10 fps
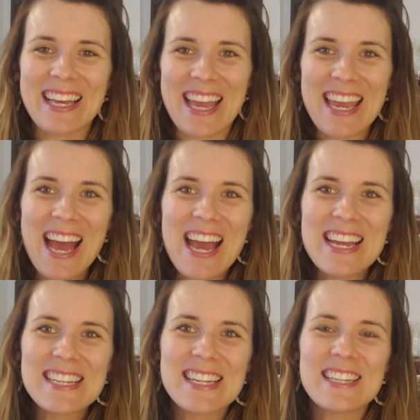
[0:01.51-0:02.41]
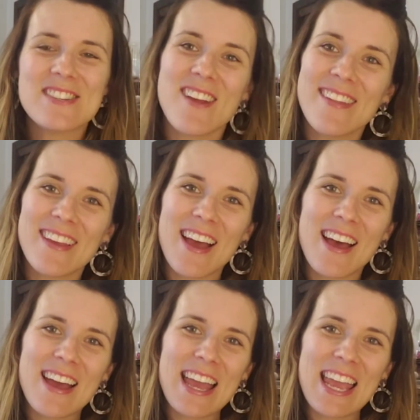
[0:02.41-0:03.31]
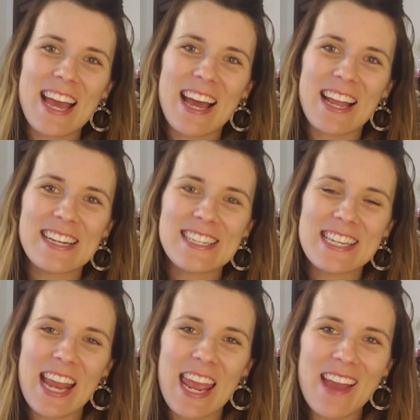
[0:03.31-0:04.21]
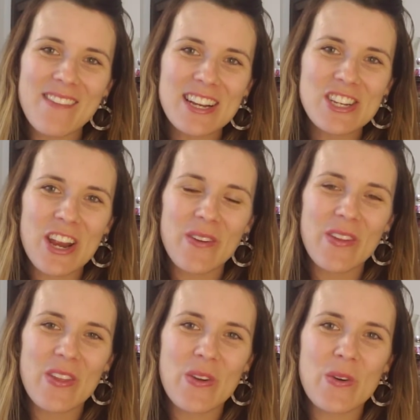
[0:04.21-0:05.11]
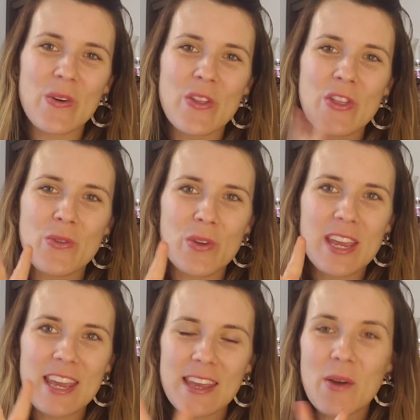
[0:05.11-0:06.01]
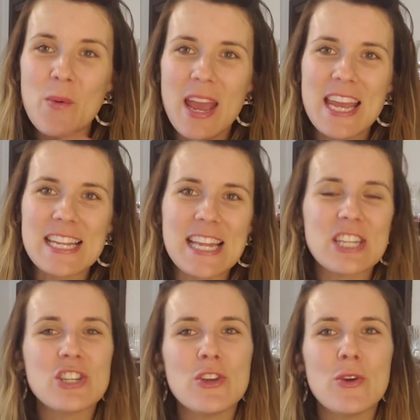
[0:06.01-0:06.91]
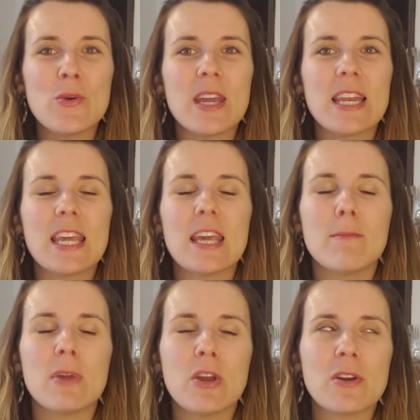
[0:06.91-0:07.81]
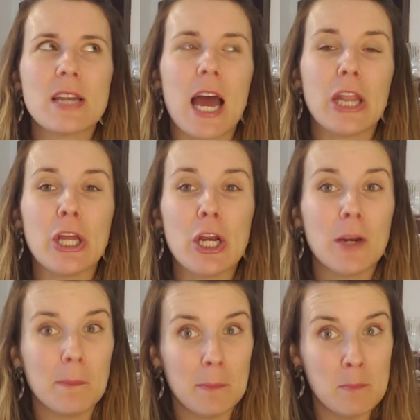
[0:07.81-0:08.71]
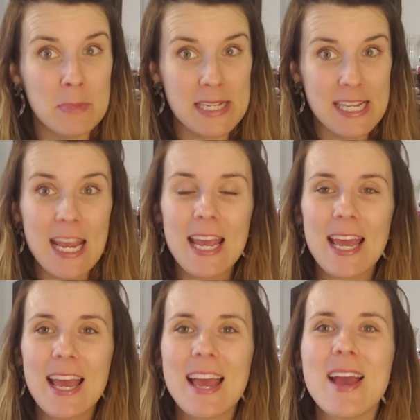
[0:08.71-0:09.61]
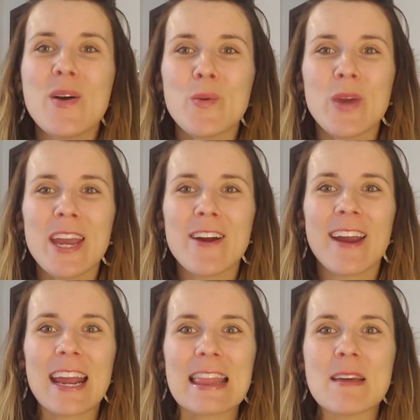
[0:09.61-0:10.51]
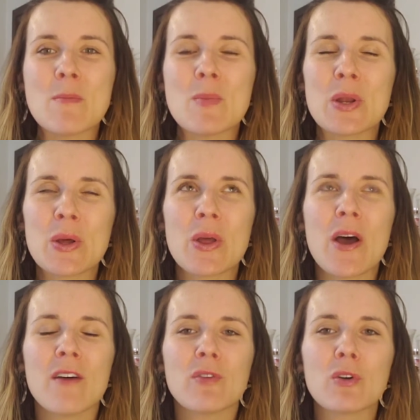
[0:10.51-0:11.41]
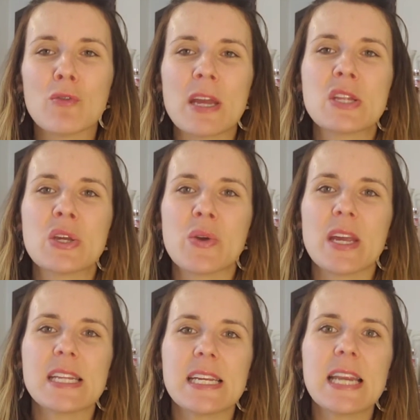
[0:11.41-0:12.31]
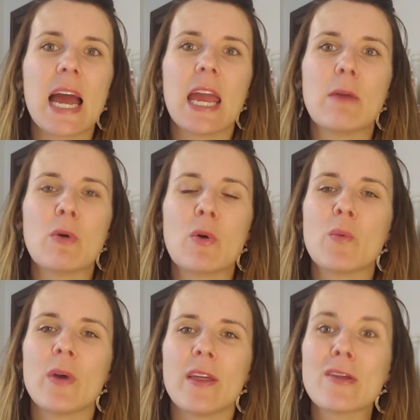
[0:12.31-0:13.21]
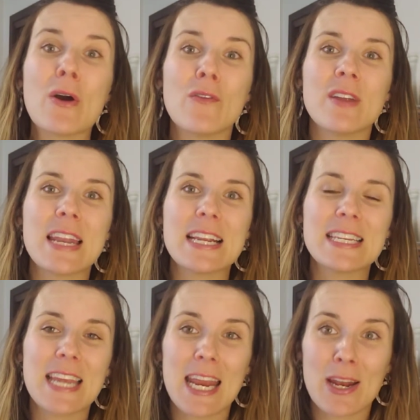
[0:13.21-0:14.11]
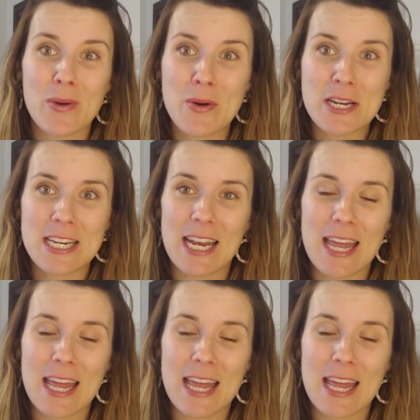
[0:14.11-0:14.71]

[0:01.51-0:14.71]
Hey guys, it's Jessica, and today I'm going to share with you 3 ways that you can keep your toddler busy. We are in the middle of a crazy time with COVID-19 and quarantine.